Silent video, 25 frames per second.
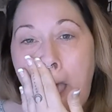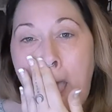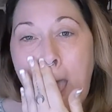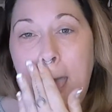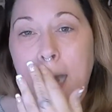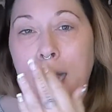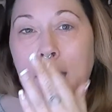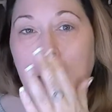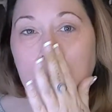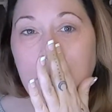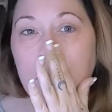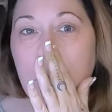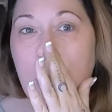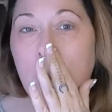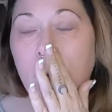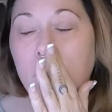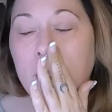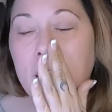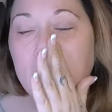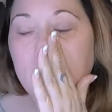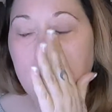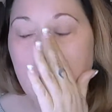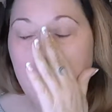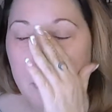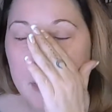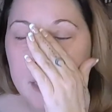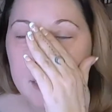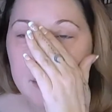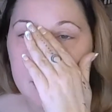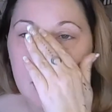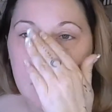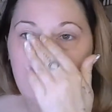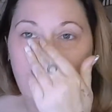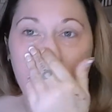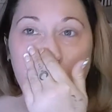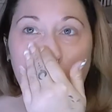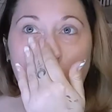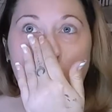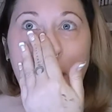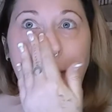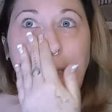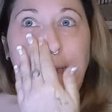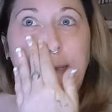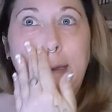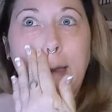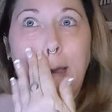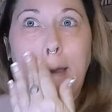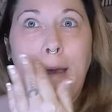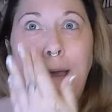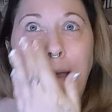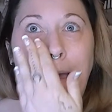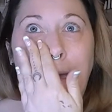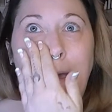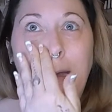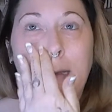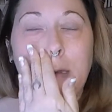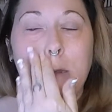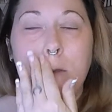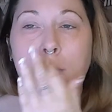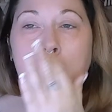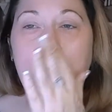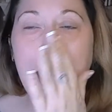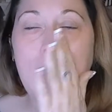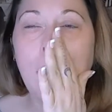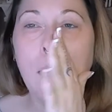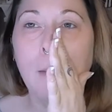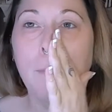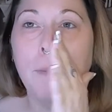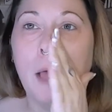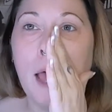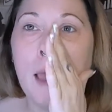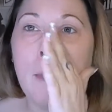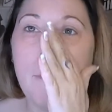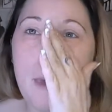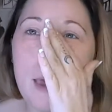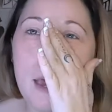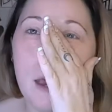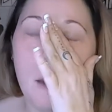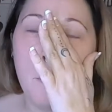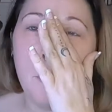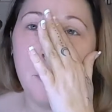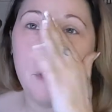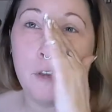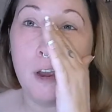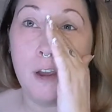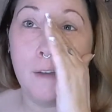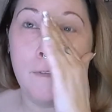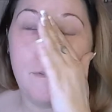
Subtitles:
And I know that everybody's like, oh my God, you can't apply makeup with your